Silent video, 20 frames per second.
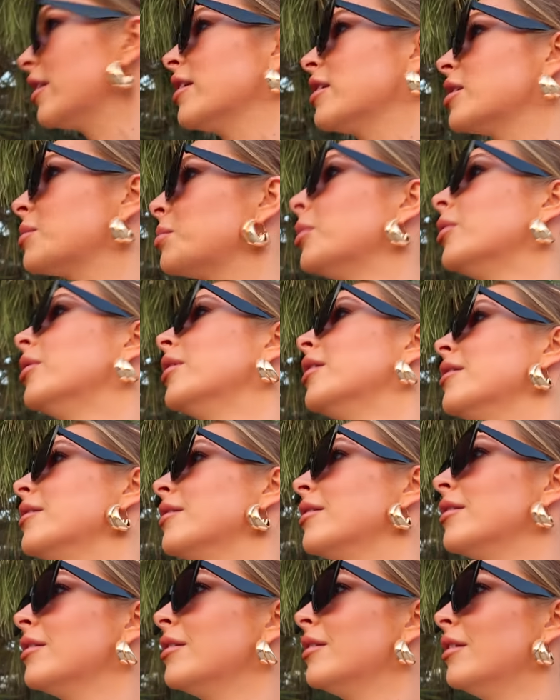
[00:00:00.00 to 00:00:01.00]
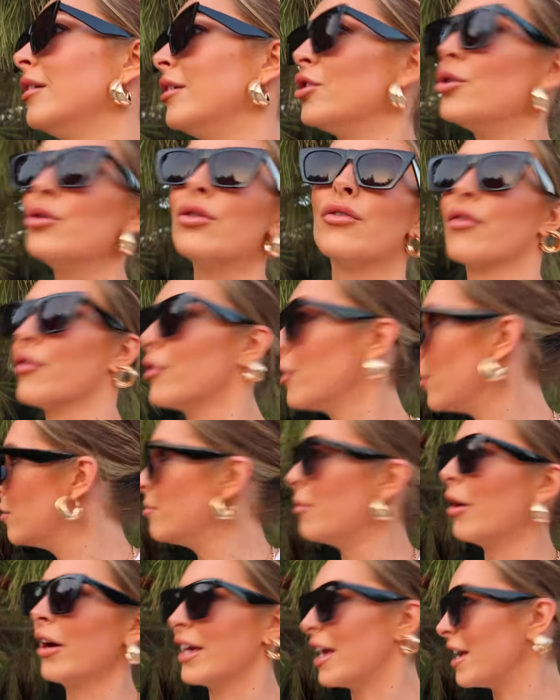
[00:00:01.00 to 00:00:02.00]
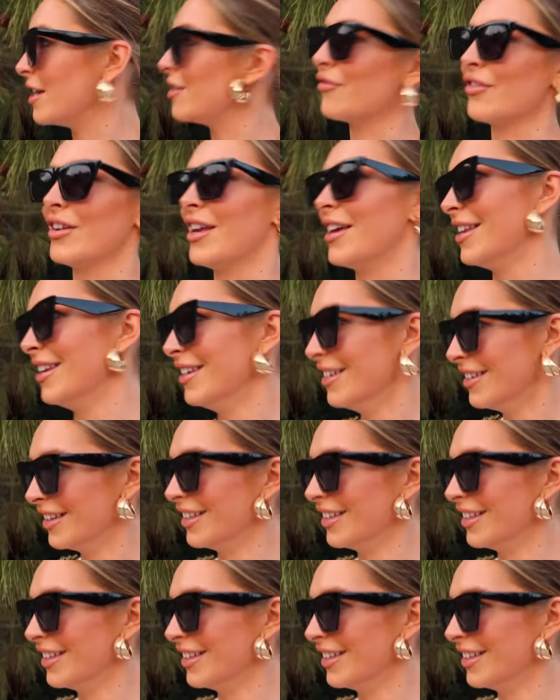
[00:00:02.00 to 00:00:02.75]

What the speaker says: at this point and you have ruined my evening.